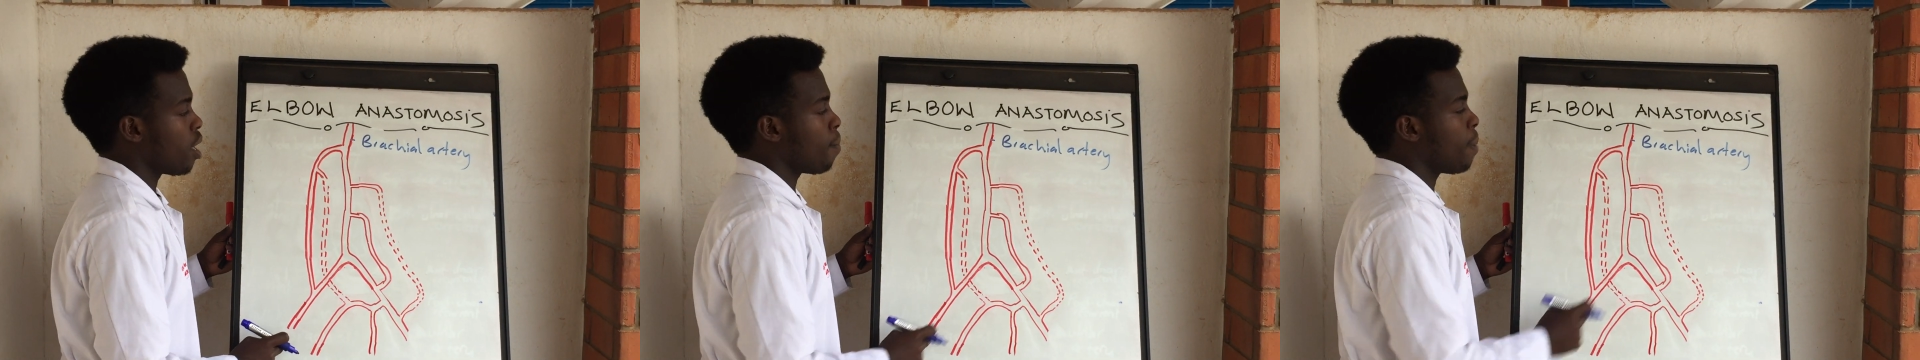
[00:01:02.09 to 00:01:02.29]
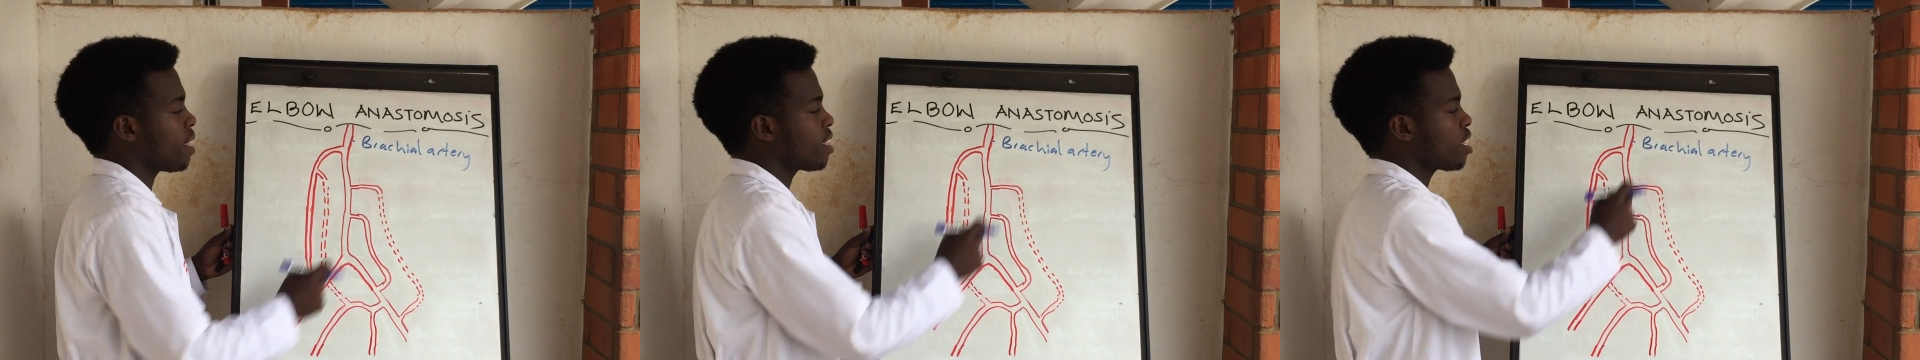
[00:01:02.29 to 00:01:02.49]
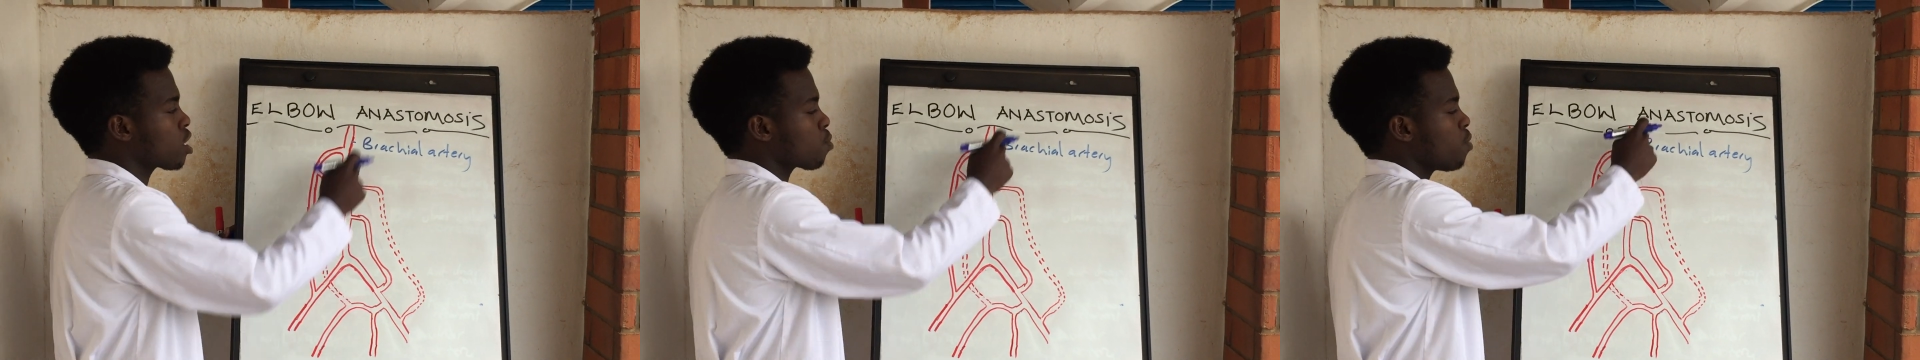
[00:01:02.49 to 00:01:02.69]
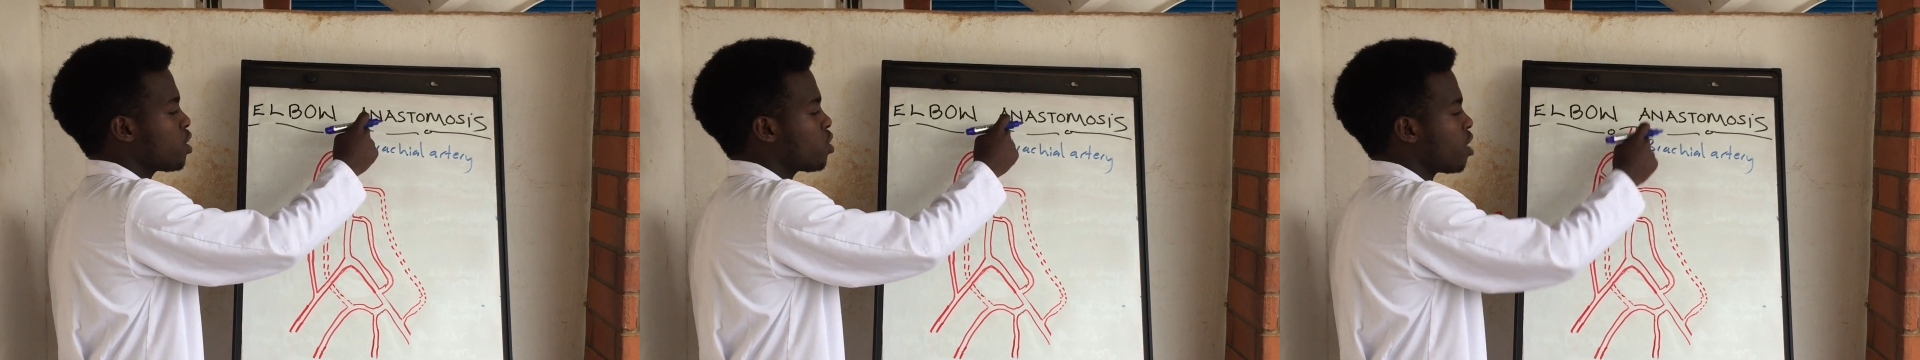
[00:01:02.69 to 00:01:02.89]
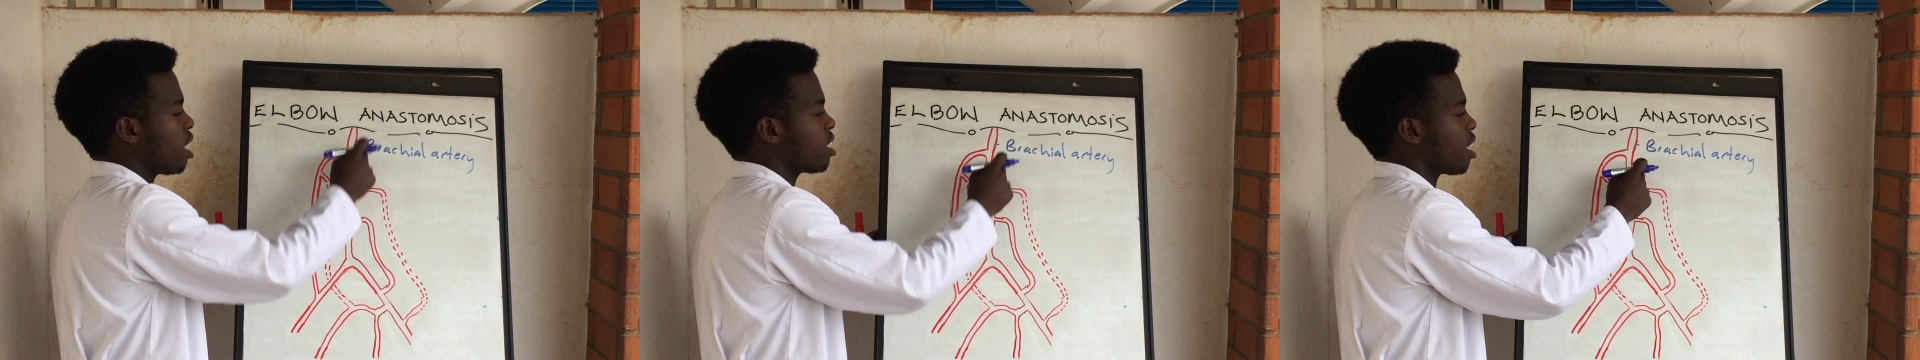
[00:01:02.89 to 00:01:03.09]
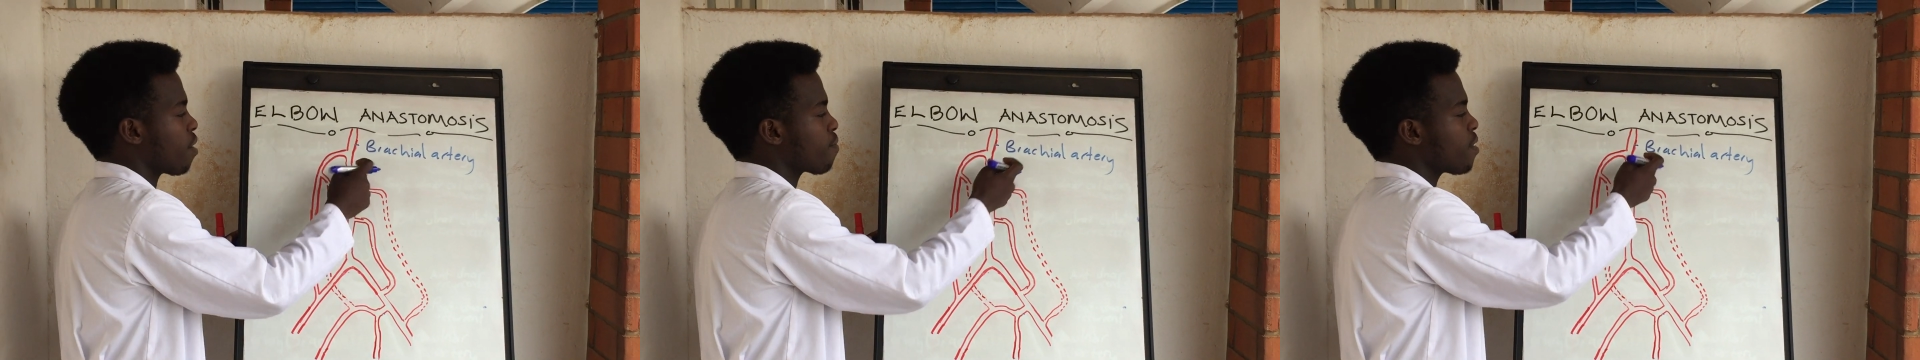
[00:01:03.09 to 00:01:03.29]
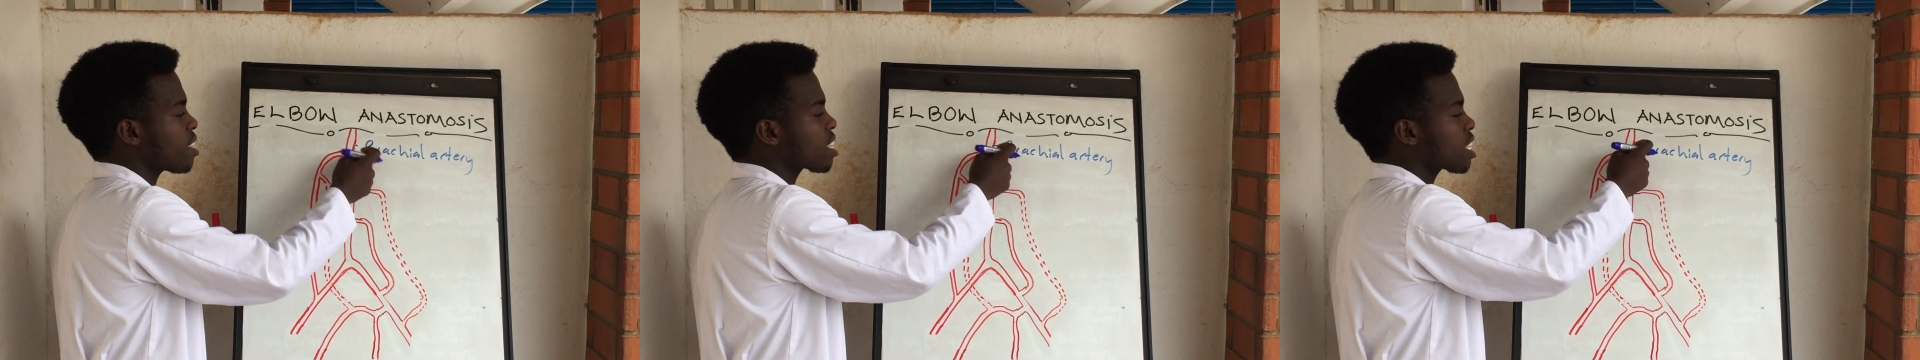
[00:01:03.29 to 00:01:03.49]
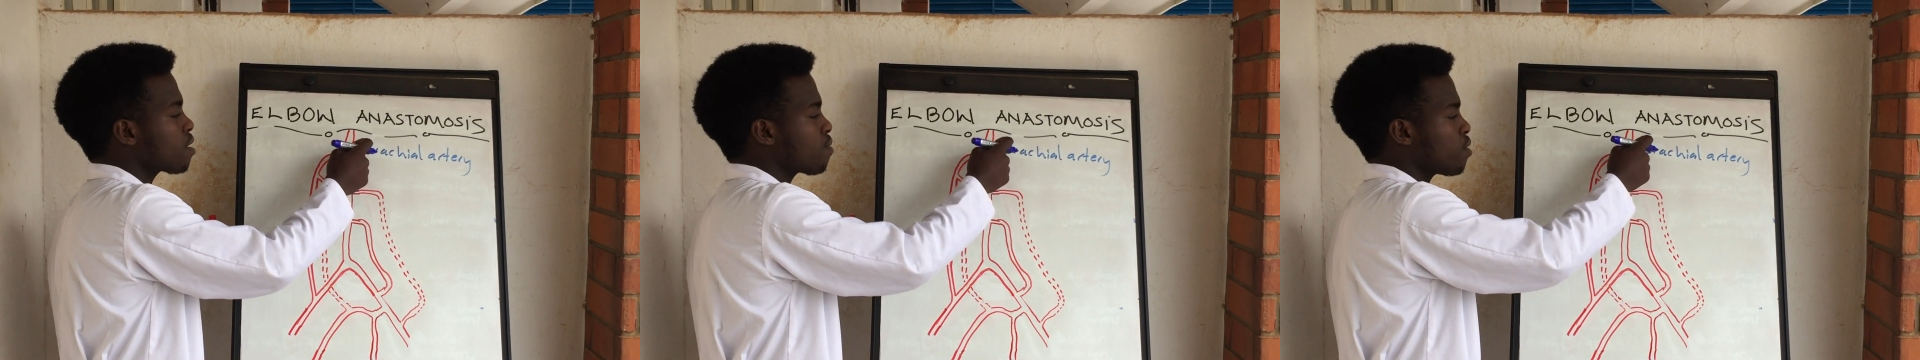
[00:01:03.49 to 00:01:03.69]
But this brachial artery
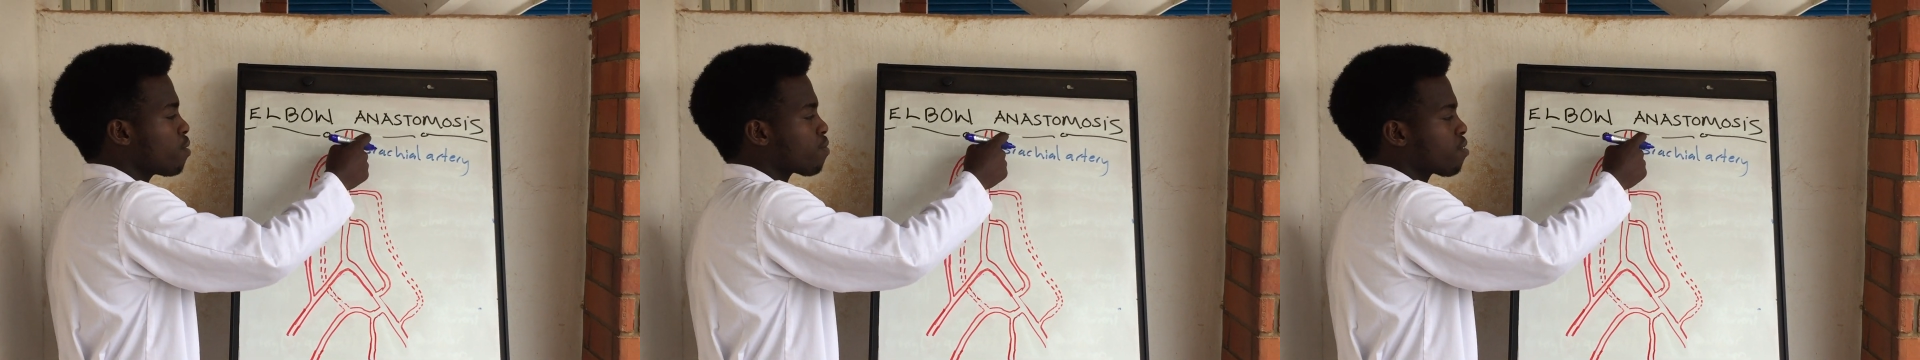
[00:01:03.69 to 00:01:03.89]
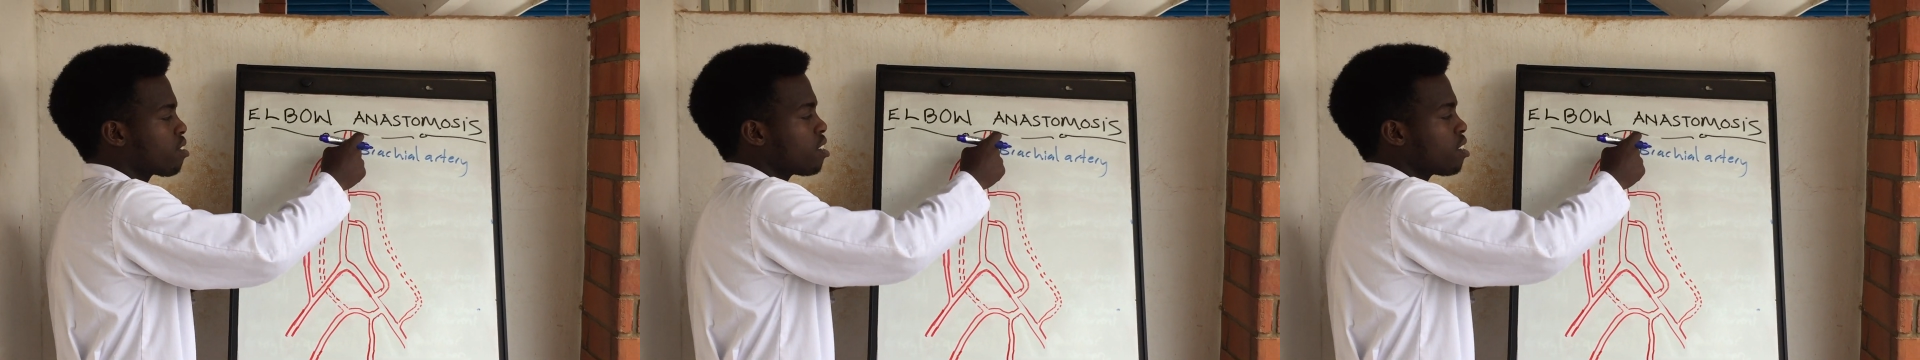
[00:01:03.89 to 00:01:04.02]
first gives off